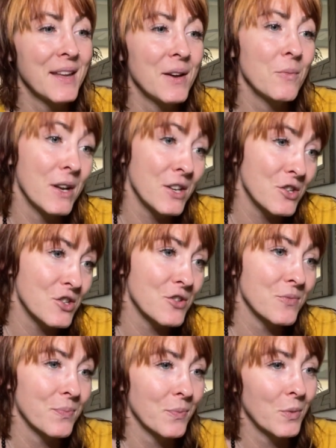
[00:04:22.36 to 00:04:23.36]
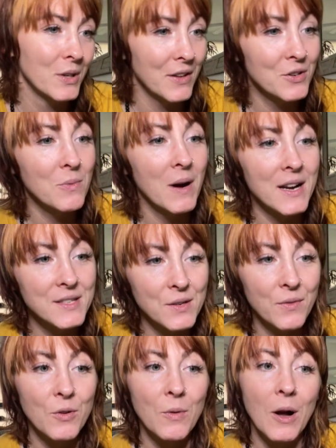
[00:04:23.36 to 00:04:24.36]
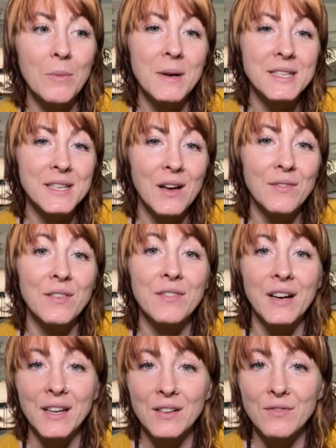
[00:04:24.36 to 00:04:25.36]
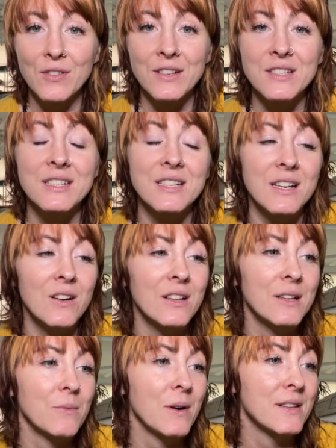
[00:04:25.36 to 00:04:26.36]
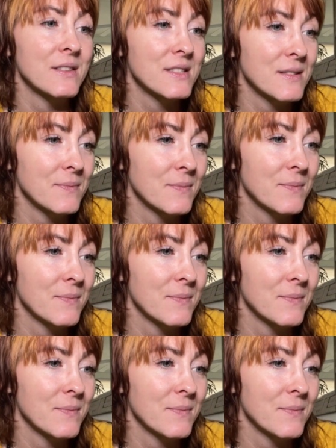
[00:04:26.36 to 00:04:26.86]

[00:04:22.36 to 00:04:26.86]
which would otherwise overwhelm myself if I confronted it all at once.